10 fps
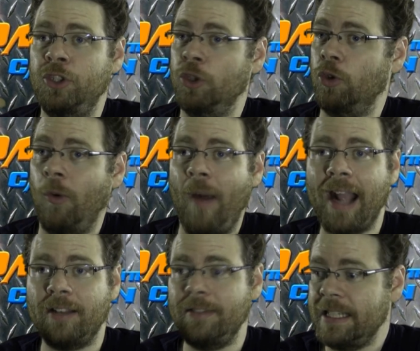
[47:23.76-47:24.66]

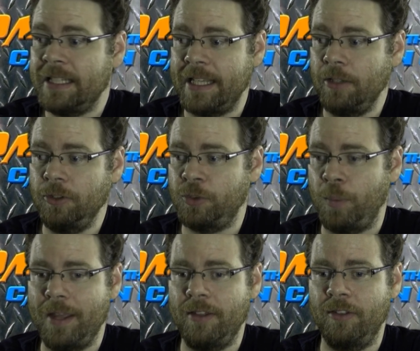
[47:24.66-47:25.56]
directly deals
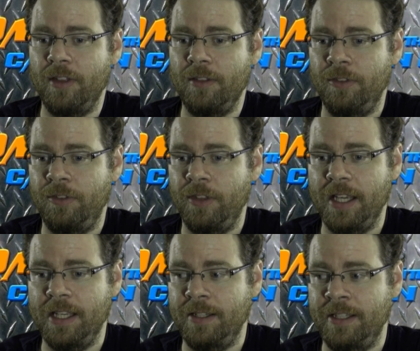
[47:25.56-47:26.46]
with
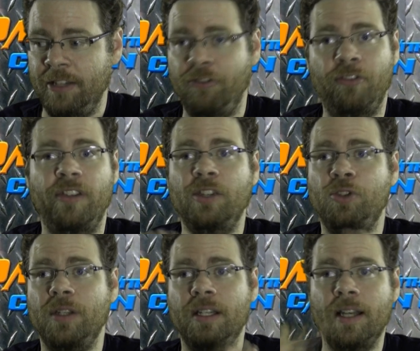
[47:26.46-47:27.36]
the
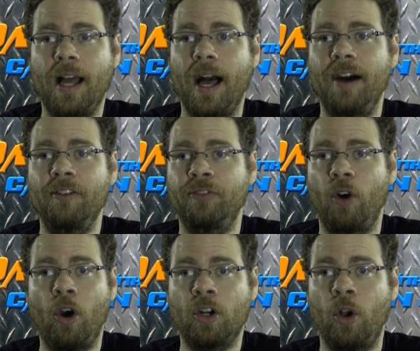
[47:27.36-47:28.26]
division of
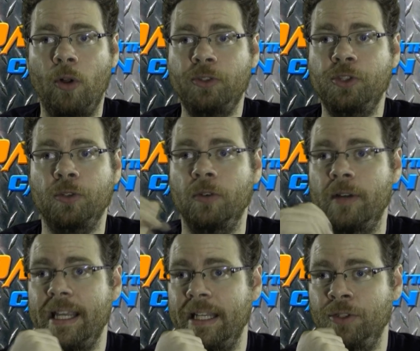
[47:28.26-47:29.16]
our
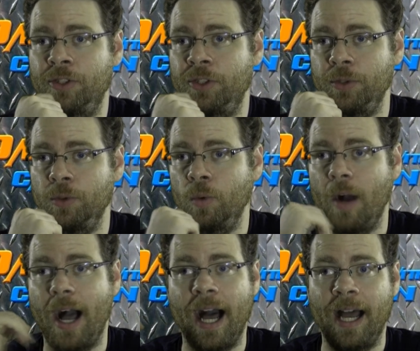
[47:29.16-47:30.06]
culture into
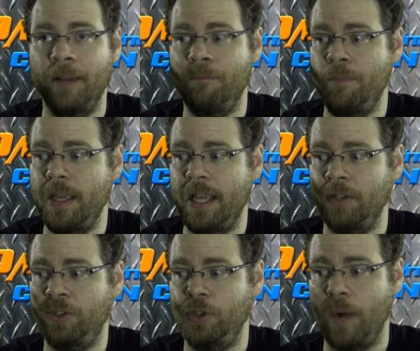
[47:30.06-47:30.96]

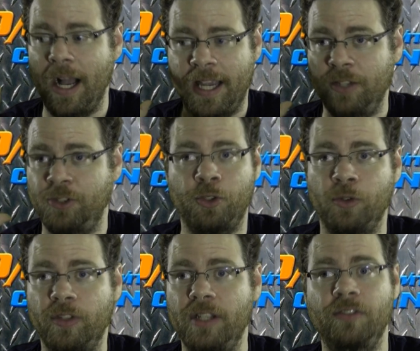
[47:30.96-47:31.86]

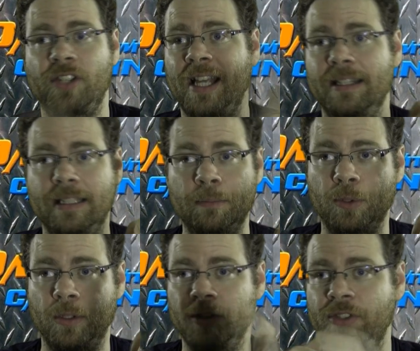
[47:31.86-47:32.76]
conservatives and
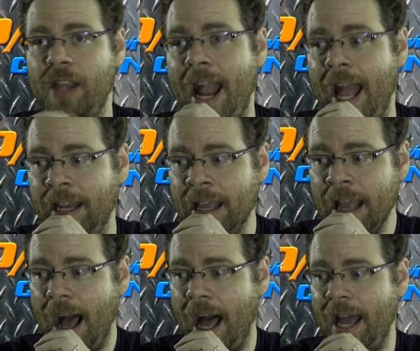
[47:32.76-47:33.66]
liberals, and
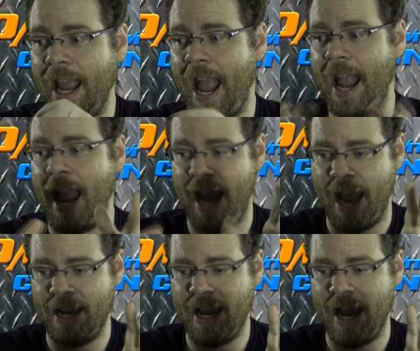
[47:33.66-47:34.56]

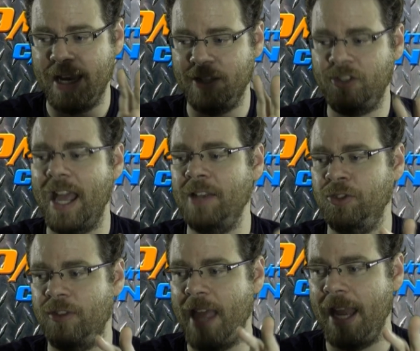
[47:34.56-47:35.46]
it
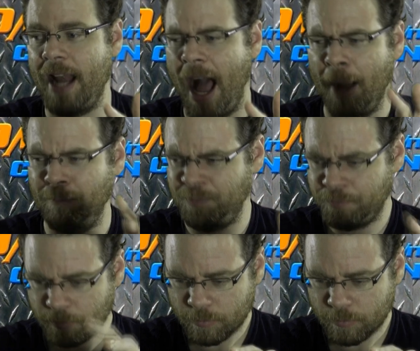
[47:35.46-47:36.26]
says that.